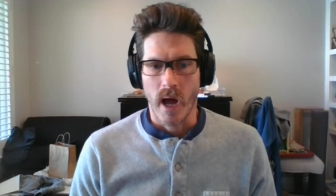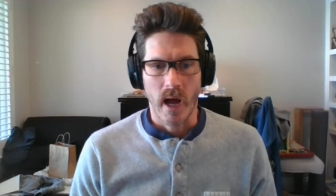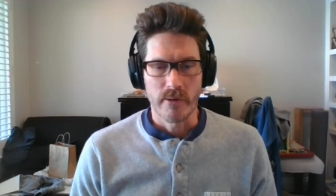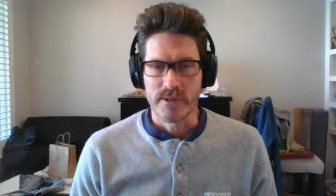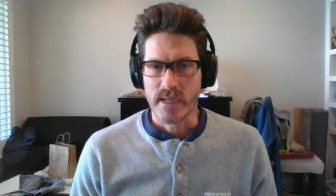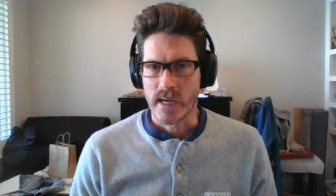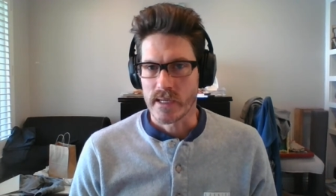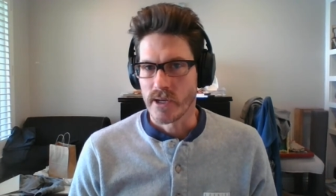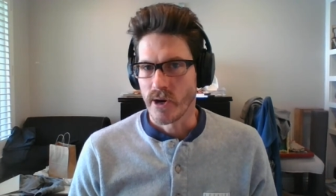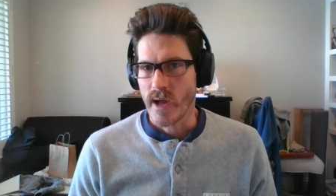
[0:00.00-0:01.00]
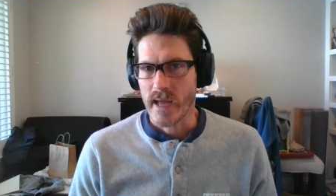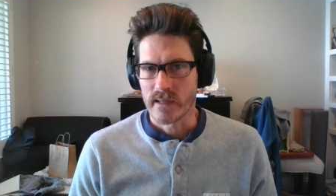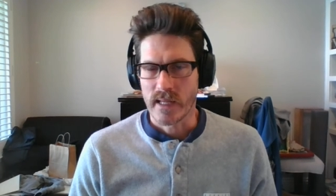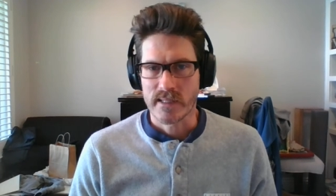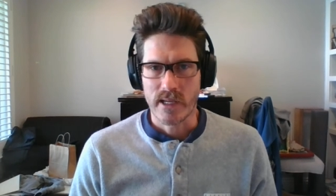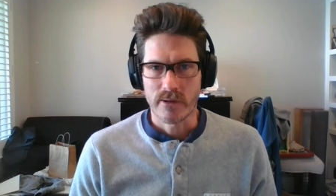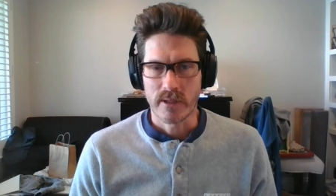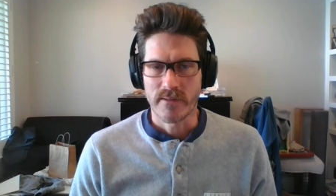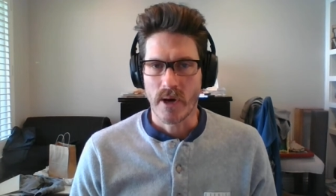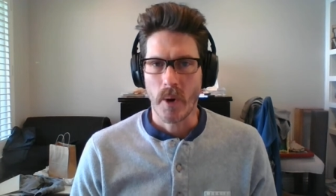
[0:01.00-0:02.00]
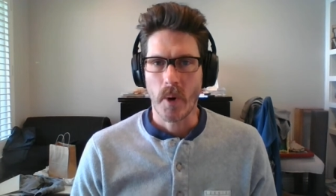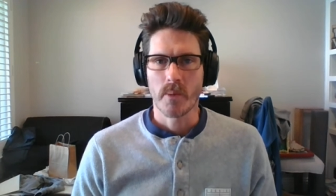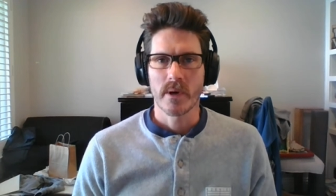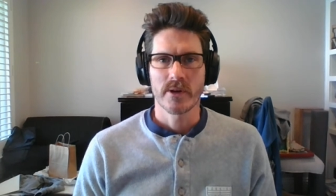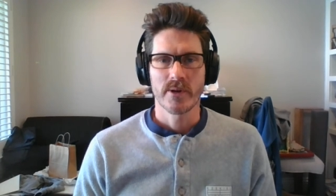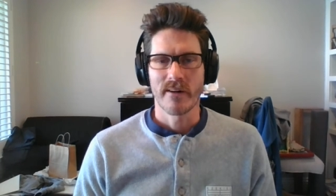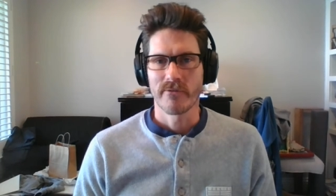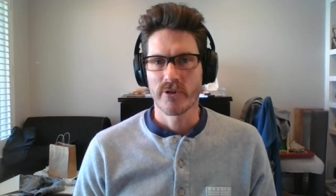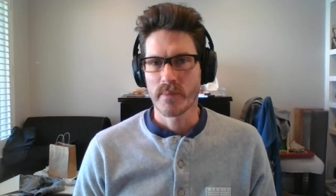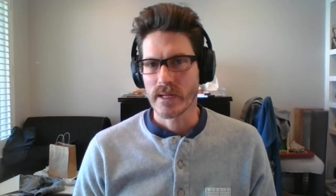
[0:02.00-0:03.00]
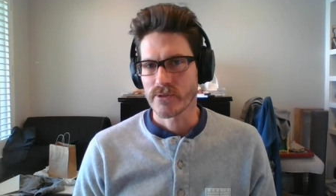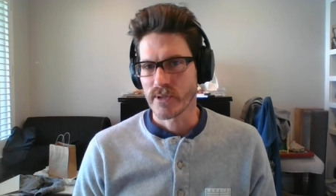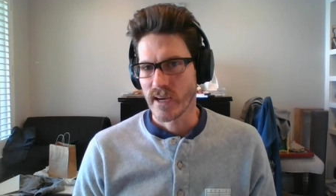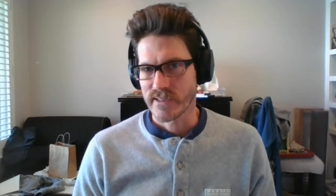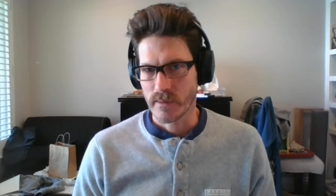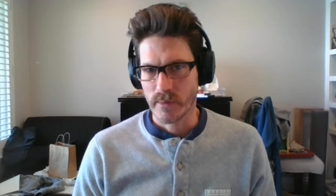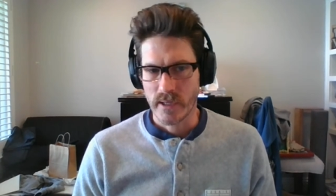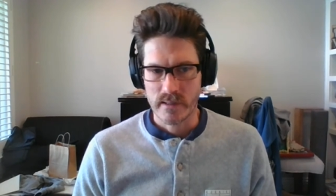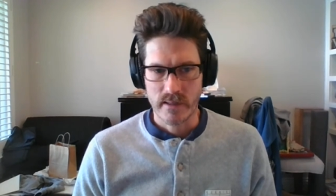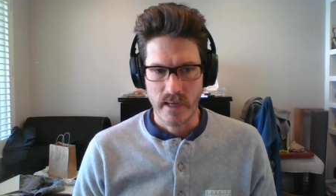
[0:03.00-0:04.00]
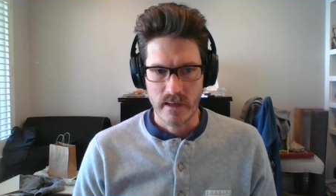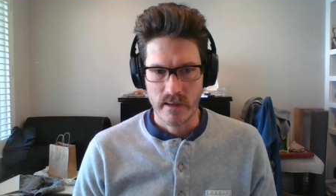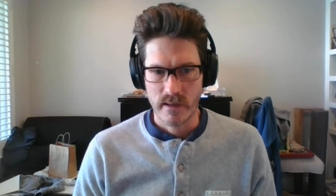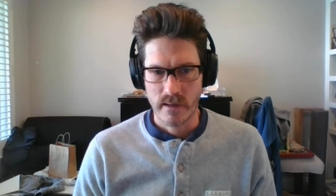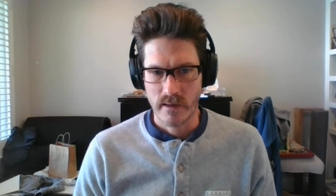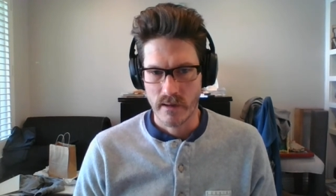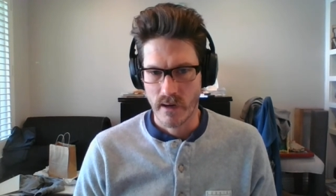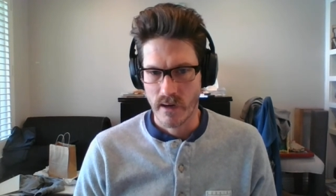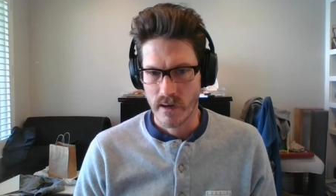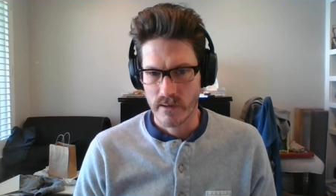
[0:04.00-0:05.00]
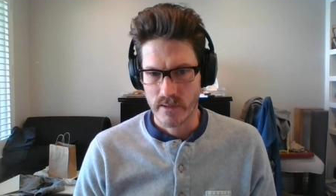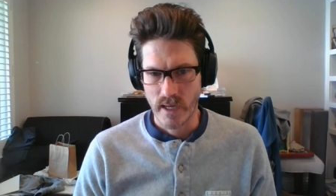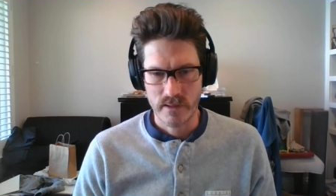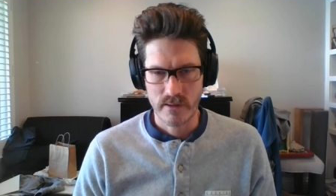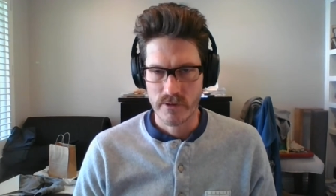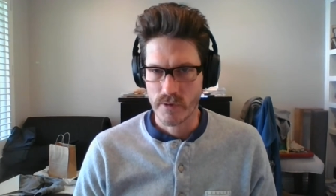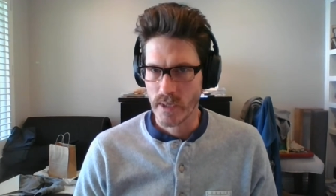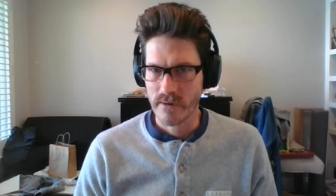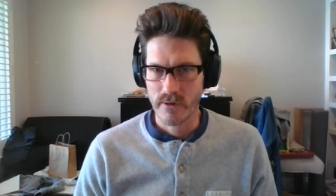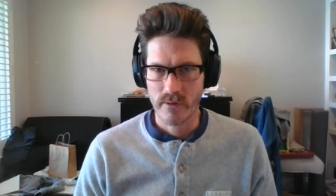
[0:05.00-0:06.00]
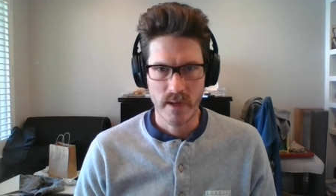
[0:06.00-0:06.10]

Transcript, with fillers: I would say, you know, hey, let's say you live at home, you have roommates, you have siblings that uh, cousins or whatever.